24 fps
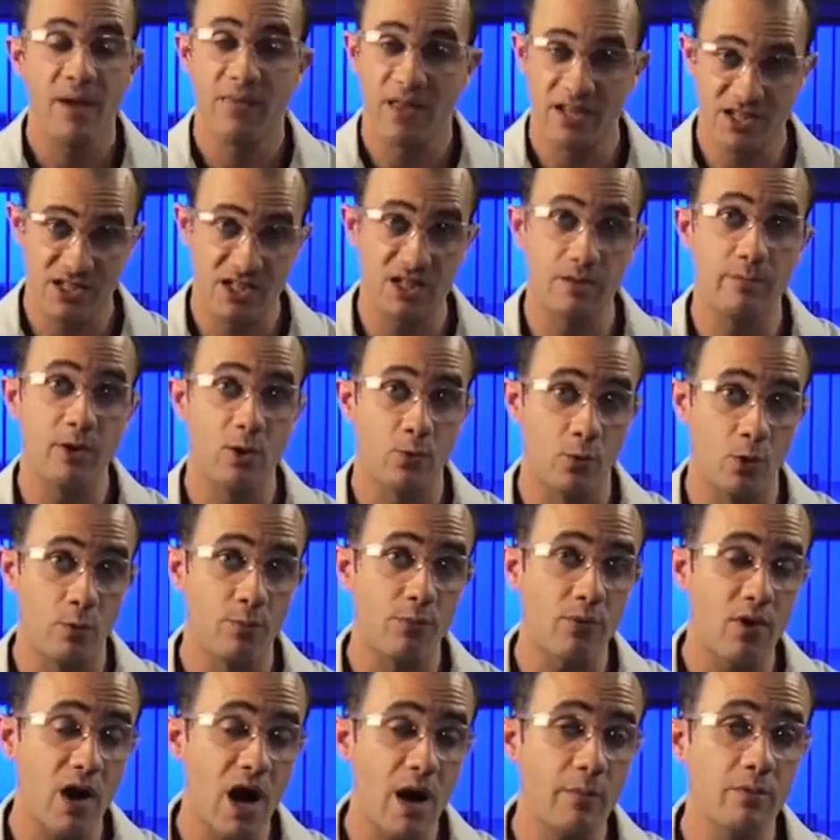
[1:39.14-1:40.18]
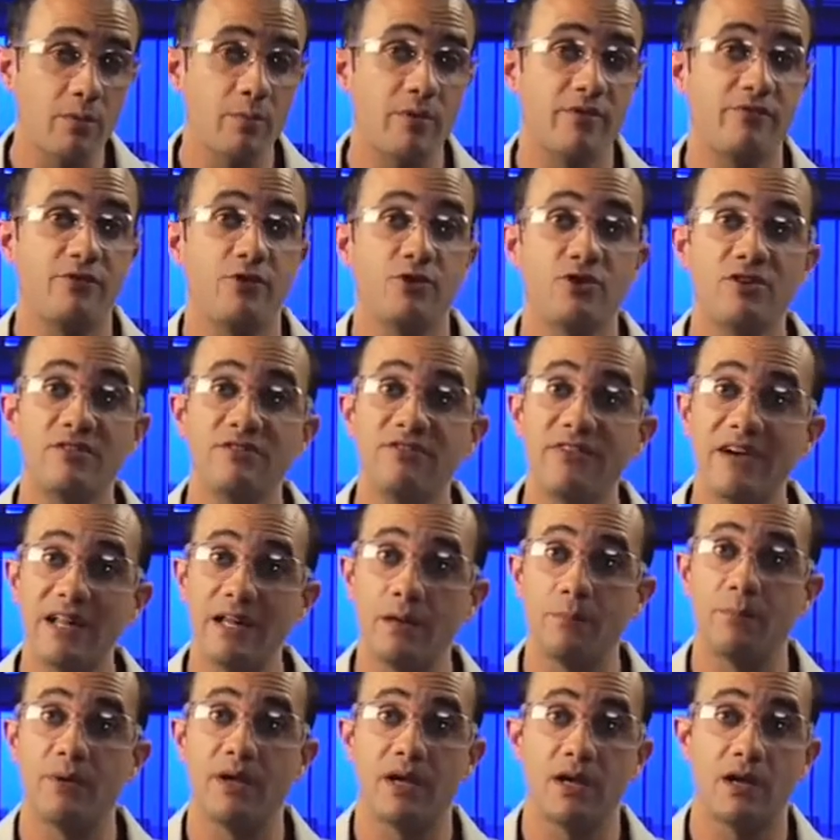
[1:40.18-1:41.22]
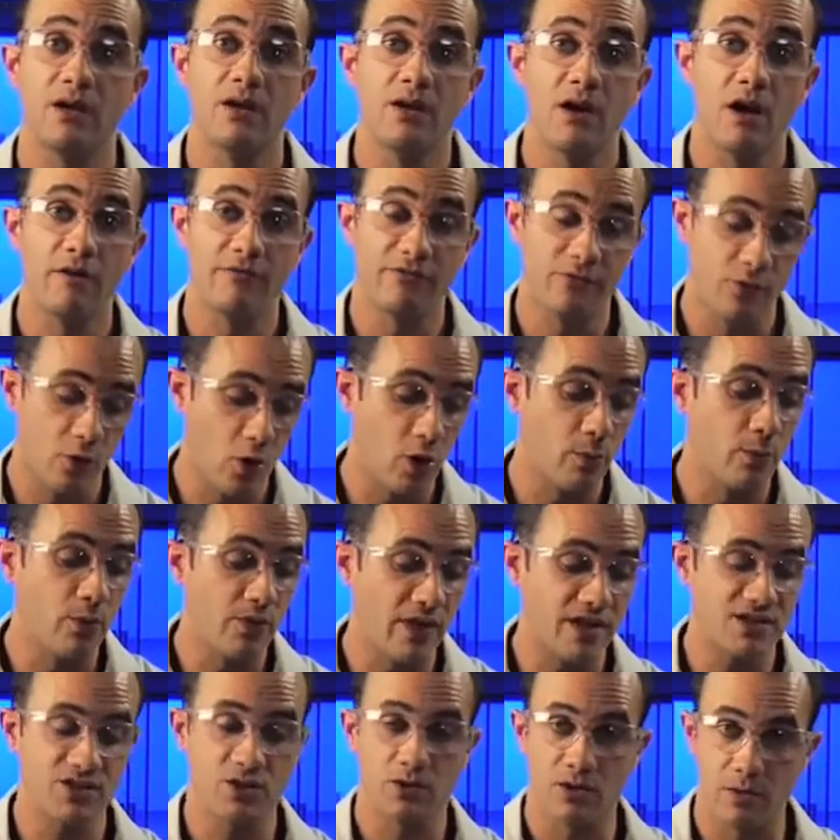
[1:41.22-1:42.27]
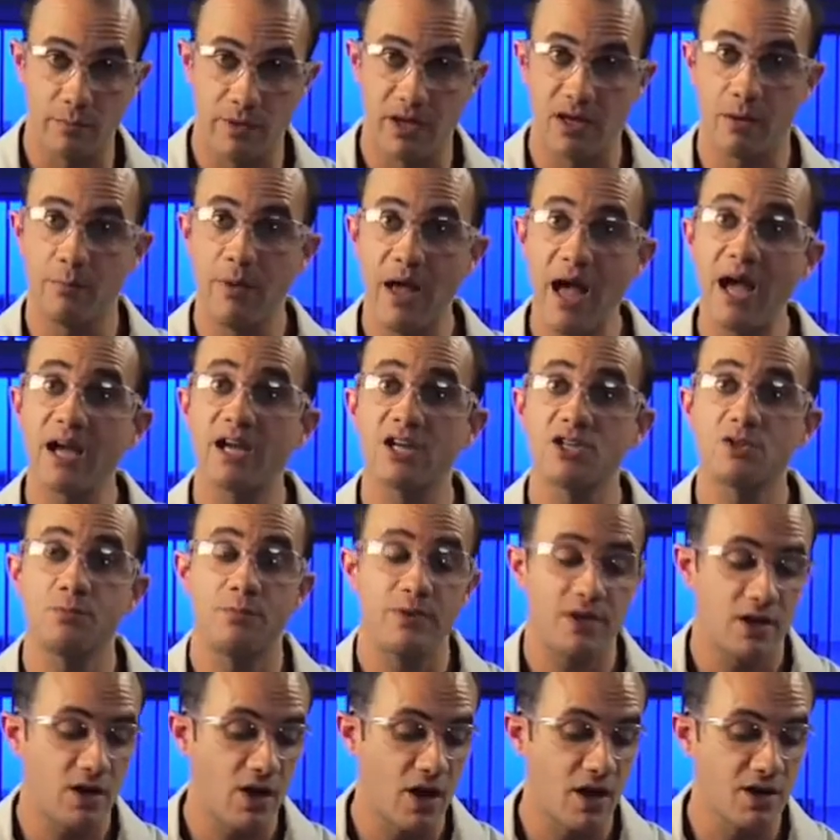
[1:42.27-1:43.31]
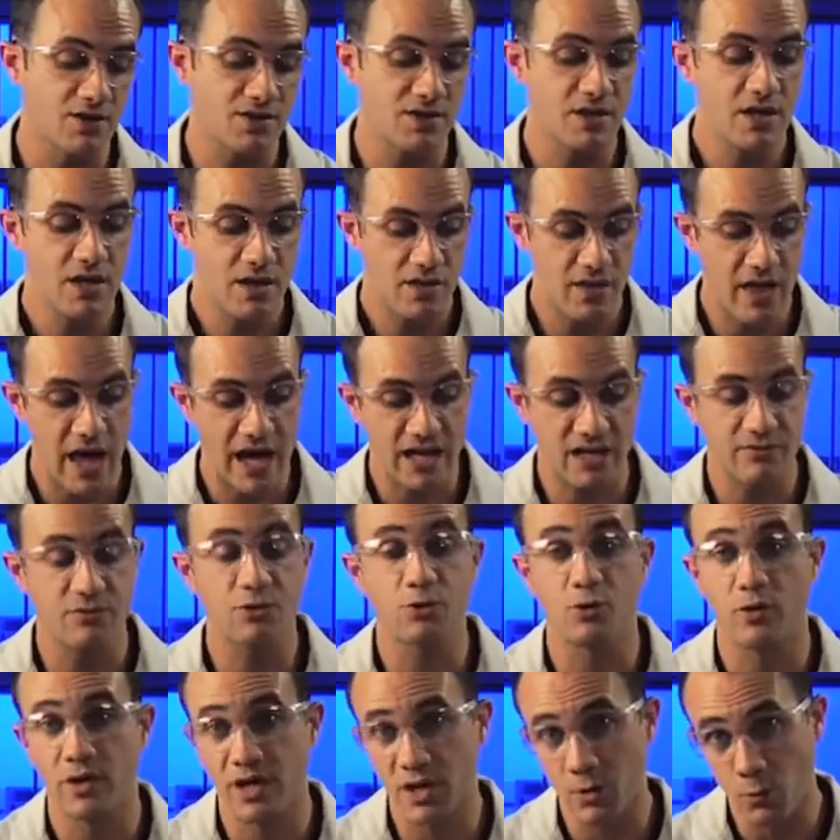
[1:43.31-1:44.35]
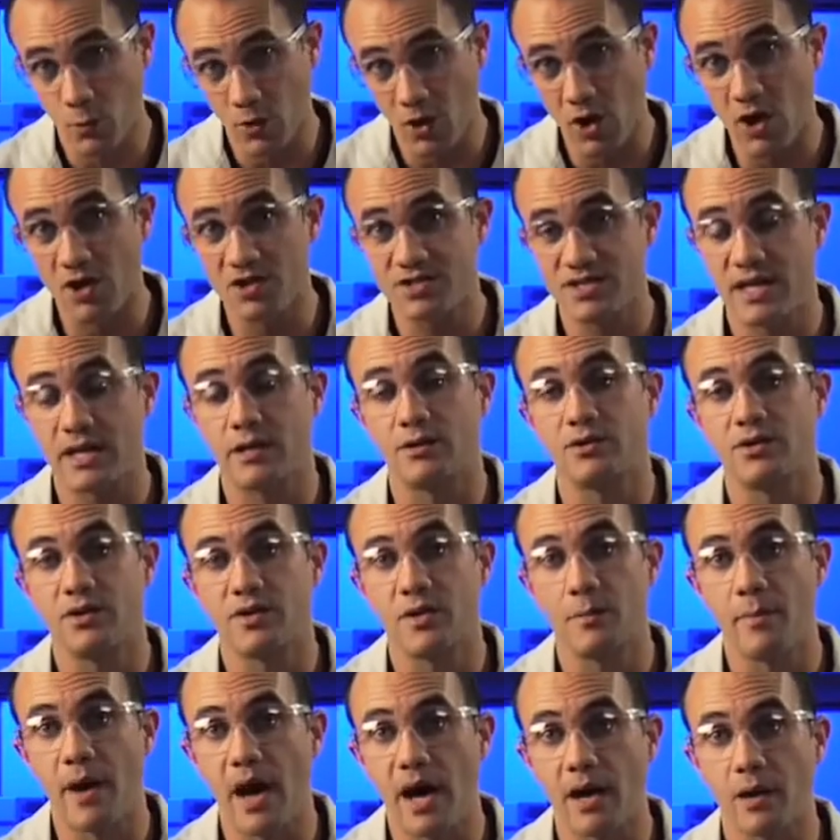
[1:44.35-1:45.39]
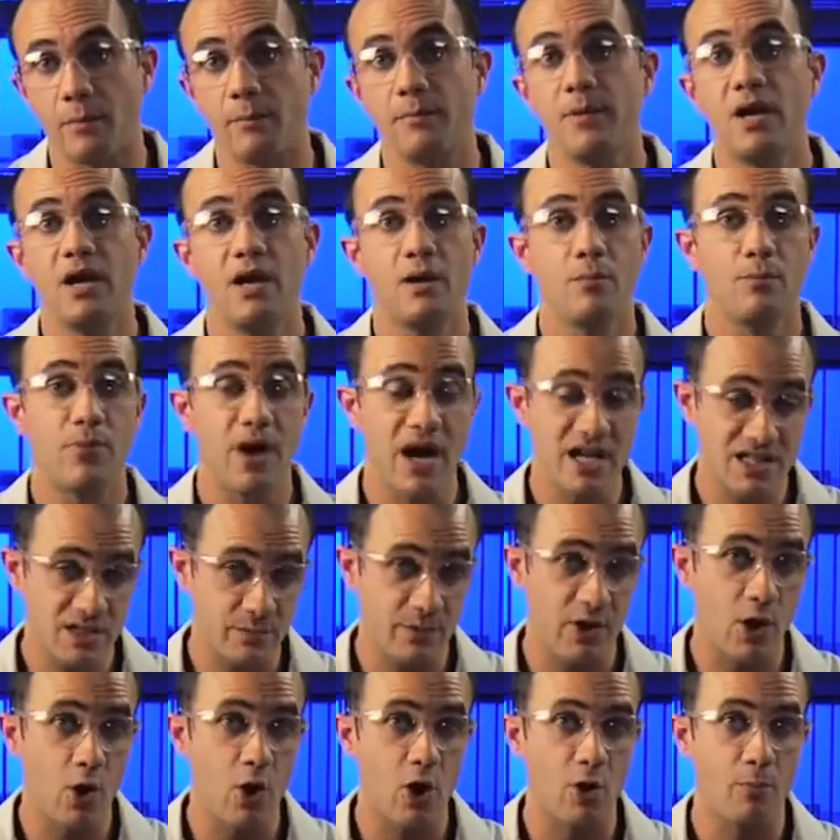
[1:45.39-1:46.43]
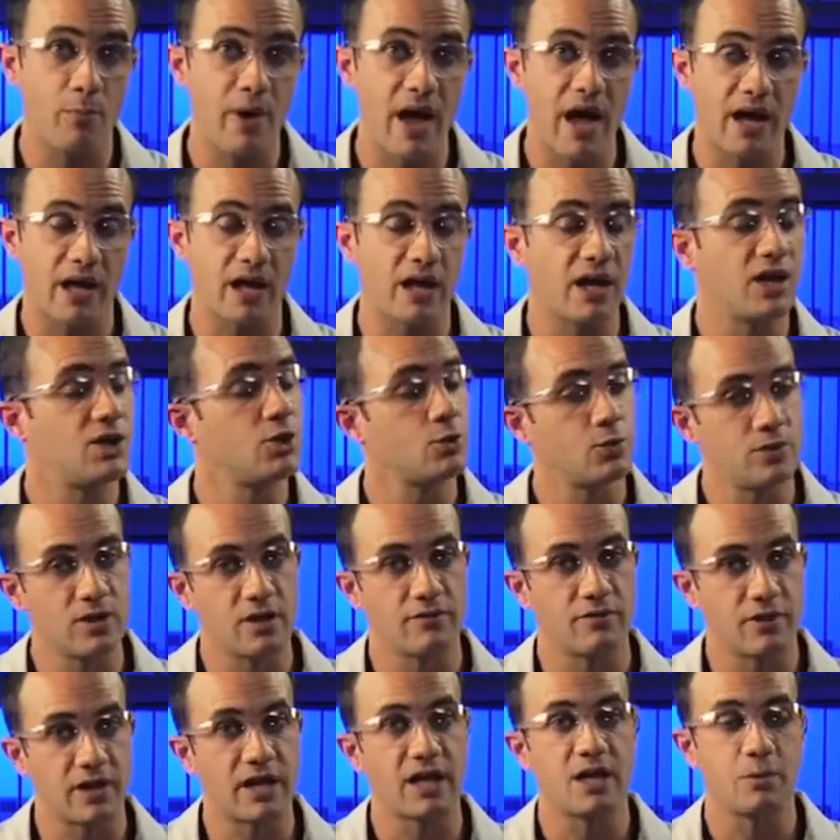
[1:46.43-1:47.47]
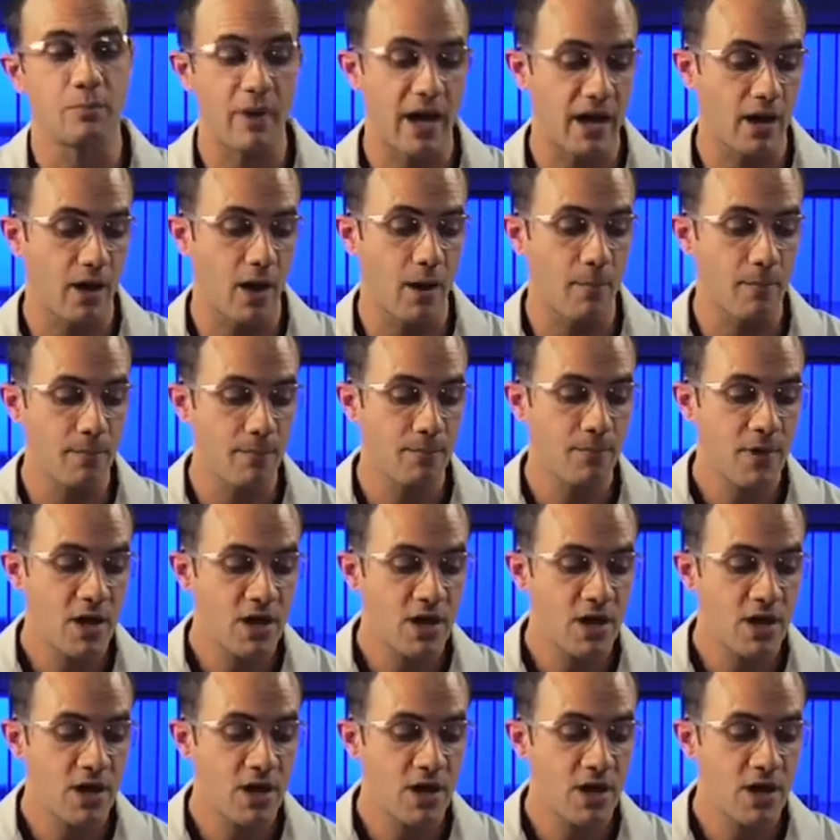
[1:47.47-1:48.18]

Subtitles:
And that's going to be a real problem if you're developing a flowable that's going to be in a package, because the active ingredient would all settle to the bottom, possibly hard packing, and you would never get it back up.